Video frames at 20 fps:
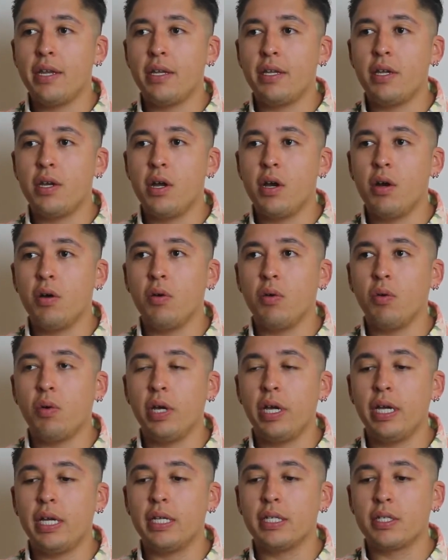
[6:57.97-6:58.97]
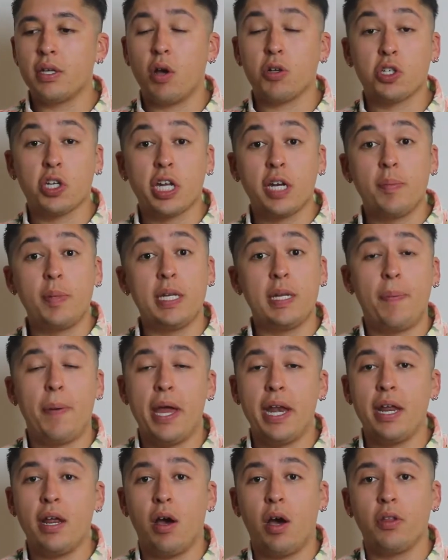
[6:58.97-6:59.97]
is also going to be
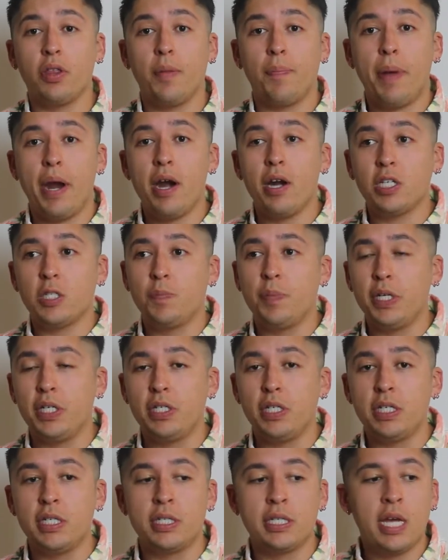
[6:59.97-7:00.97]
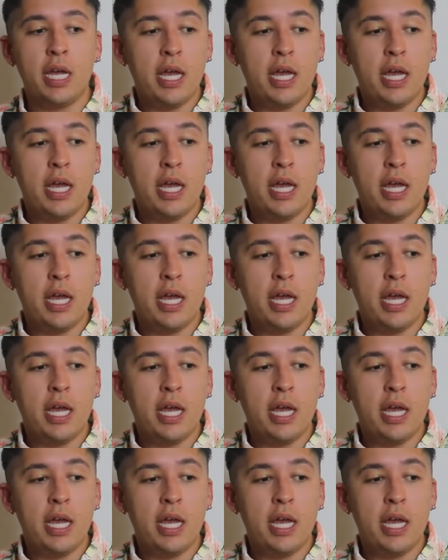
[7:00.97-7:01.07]
dependent on the parrot species.